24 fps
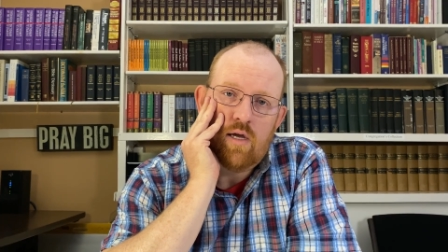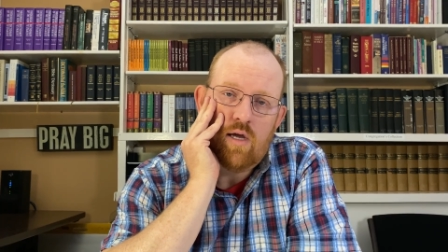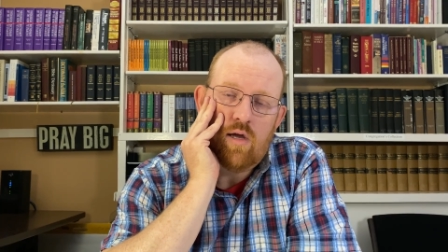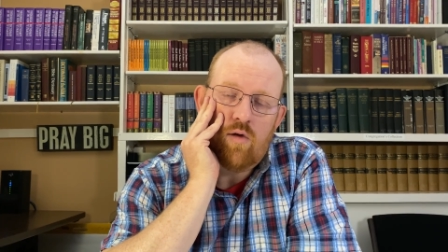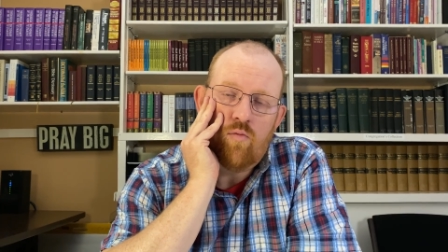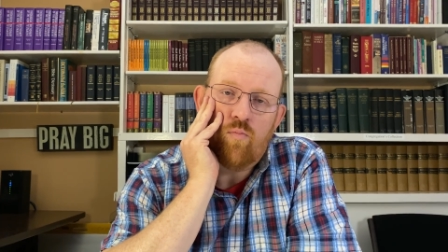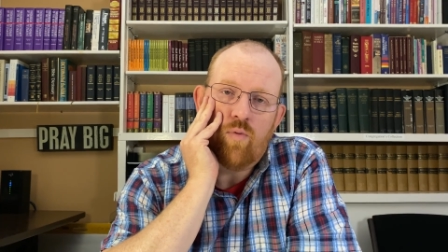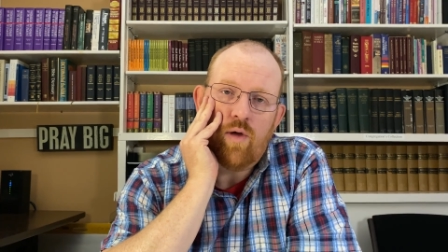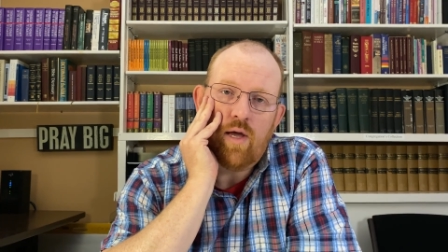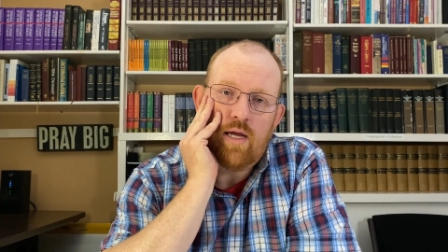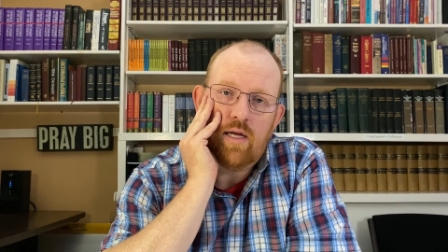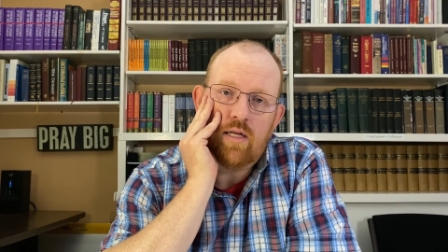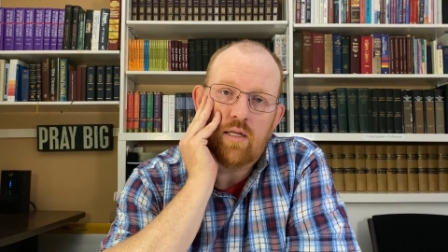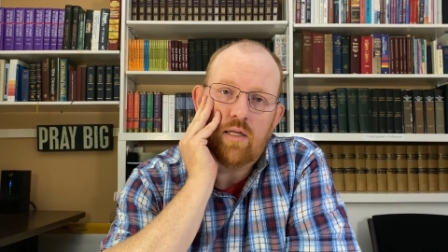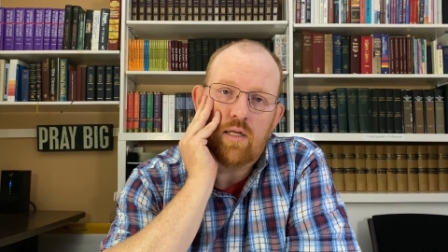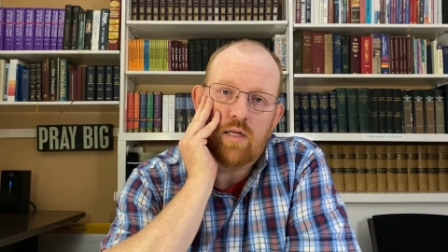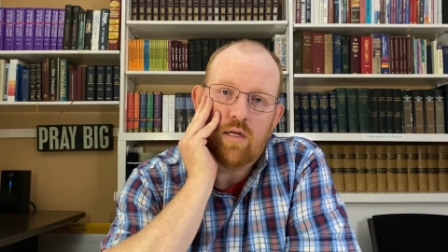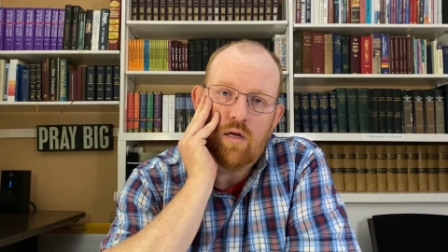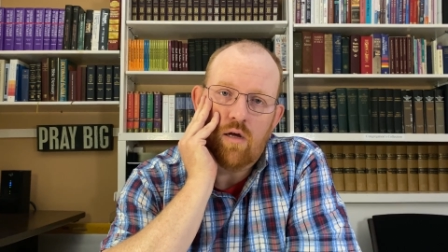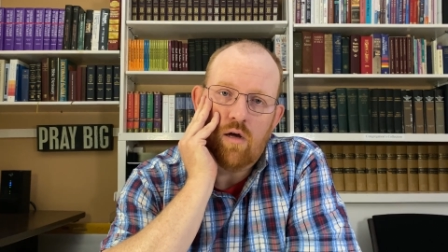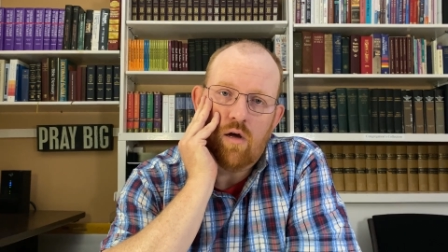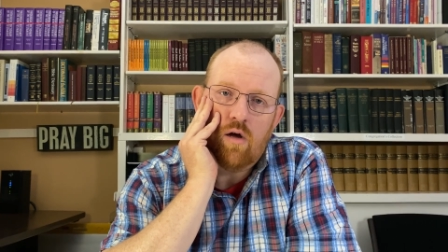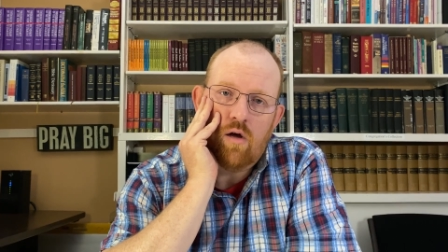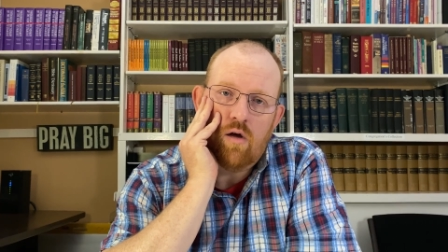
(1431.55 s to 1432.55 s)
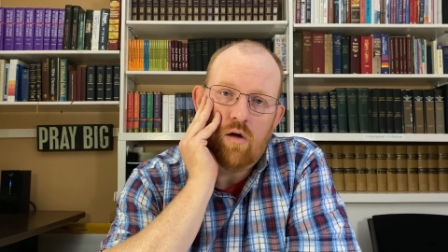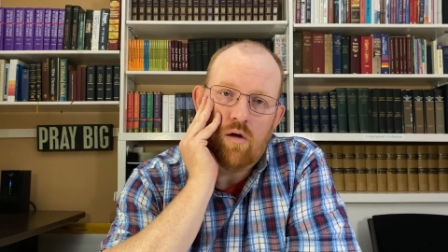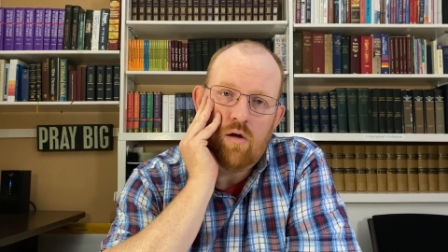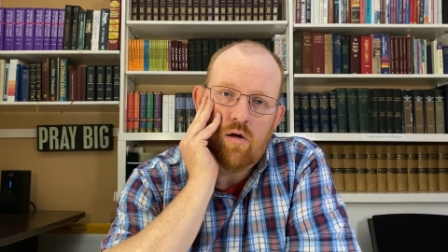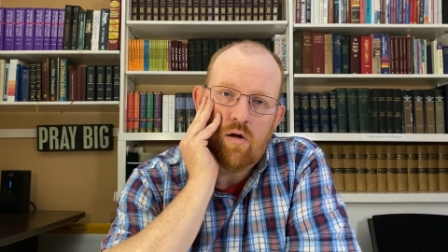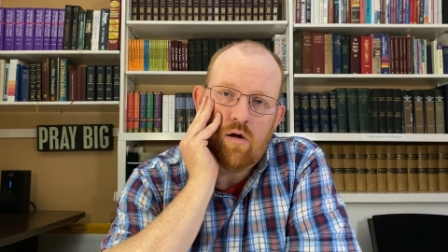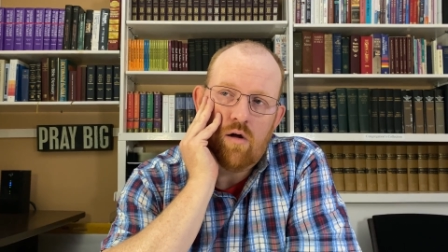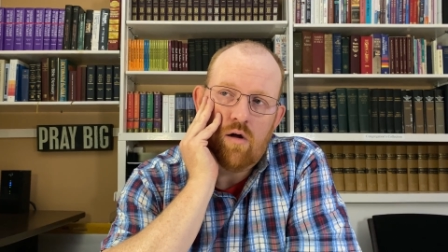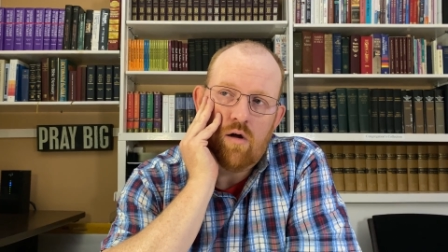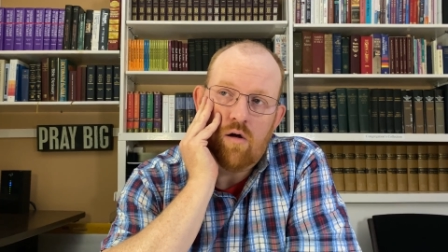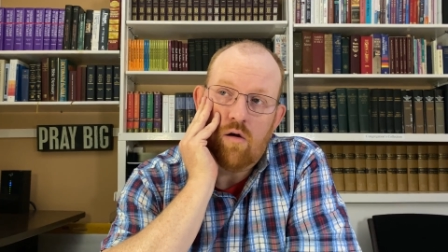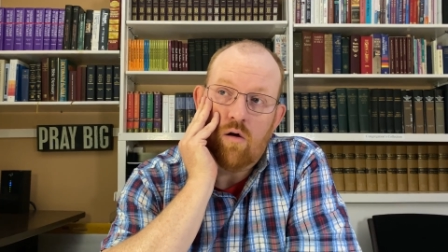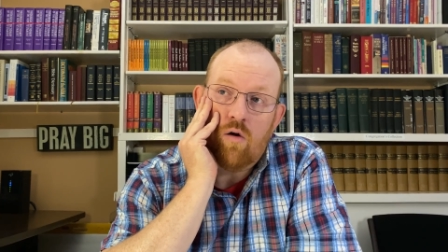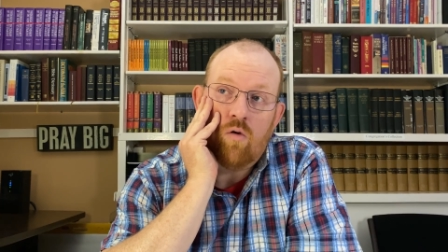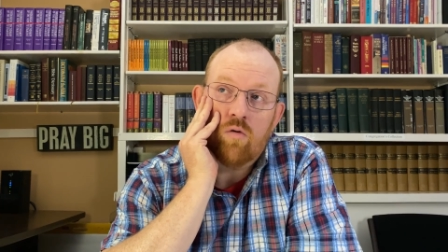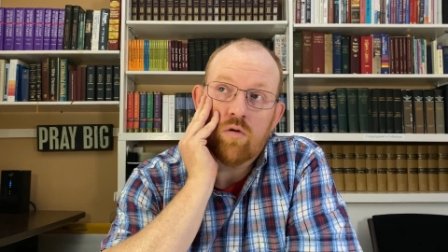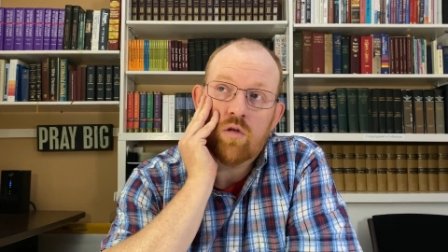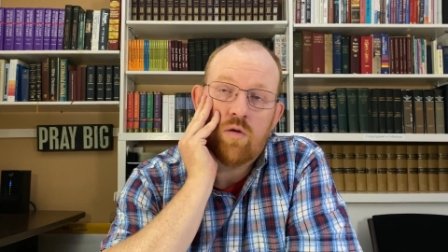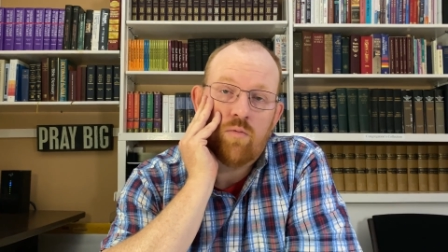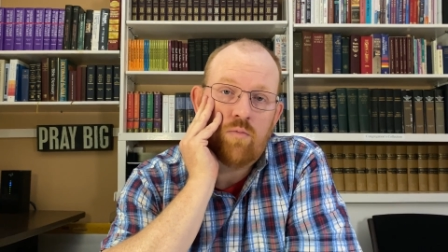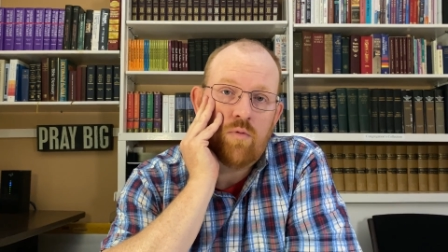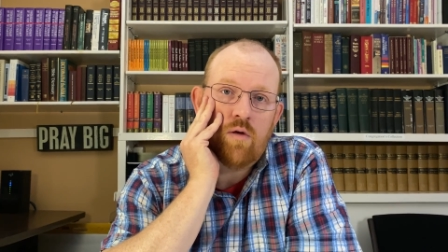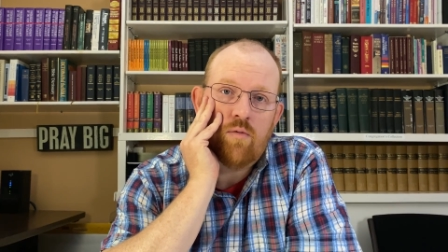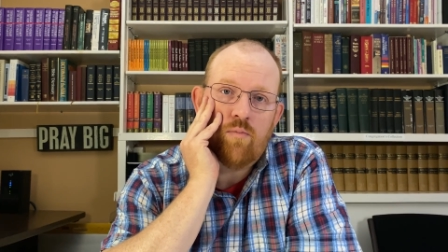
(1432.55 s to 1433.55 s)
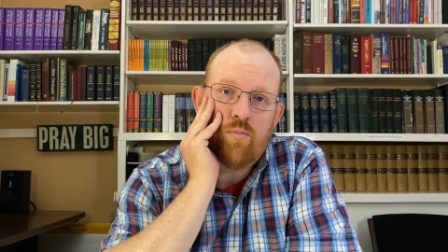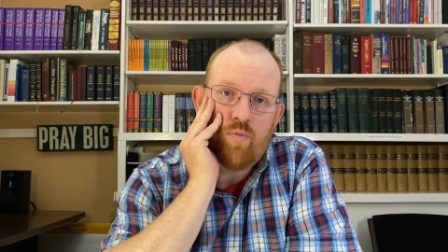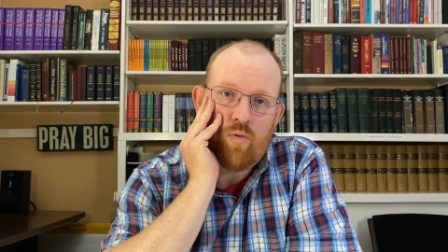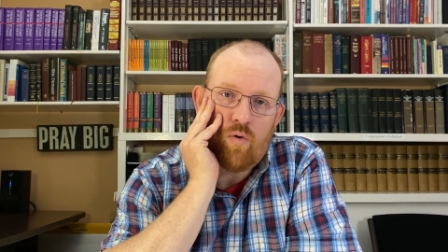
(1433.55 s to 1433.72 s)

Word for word: and paid the ultimate